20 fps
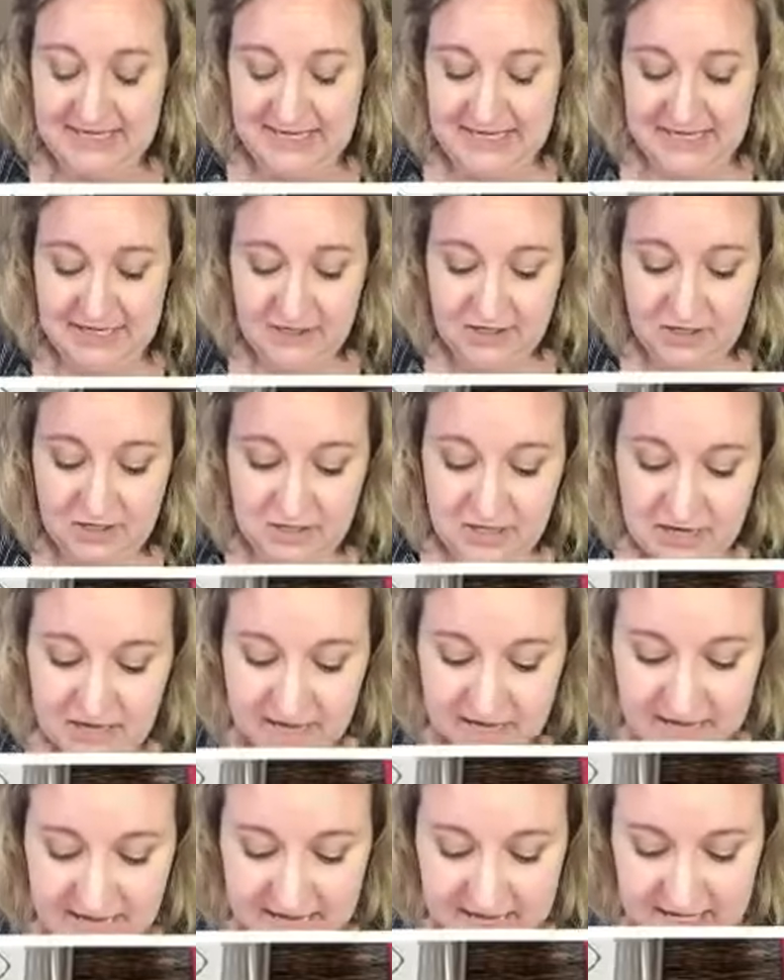here
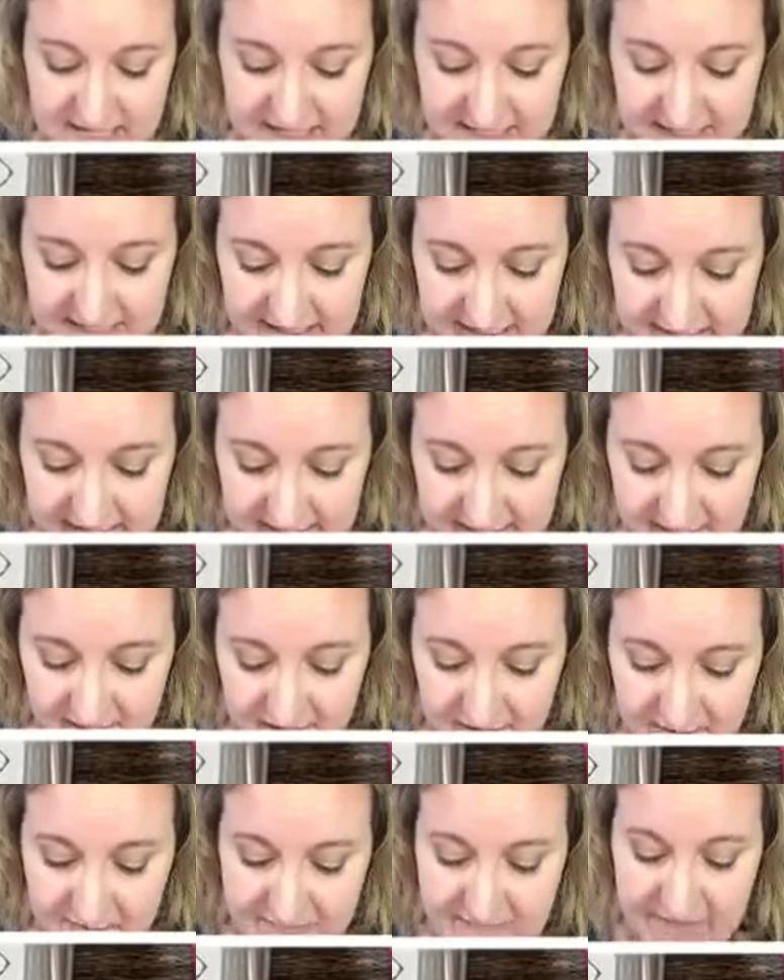in
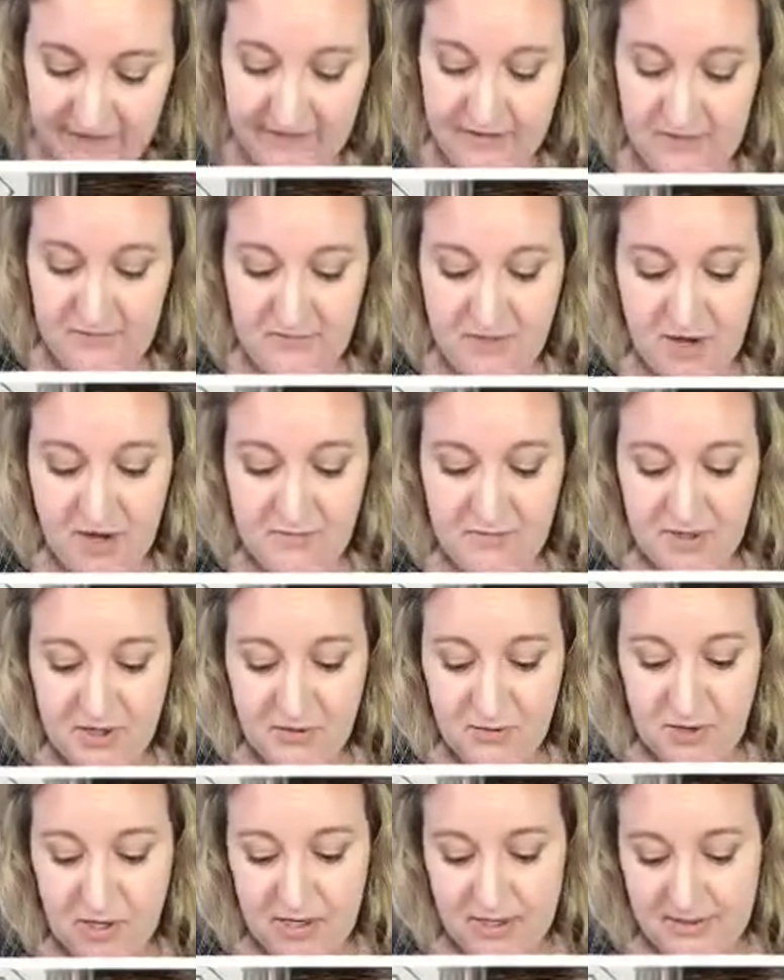Melon
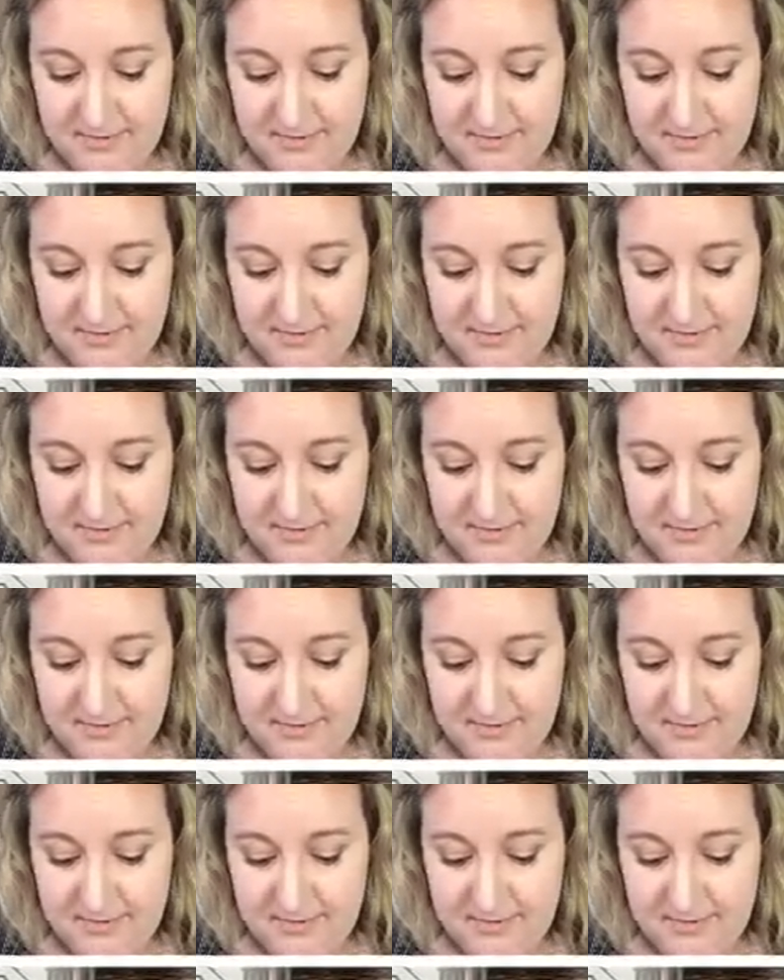Mambo.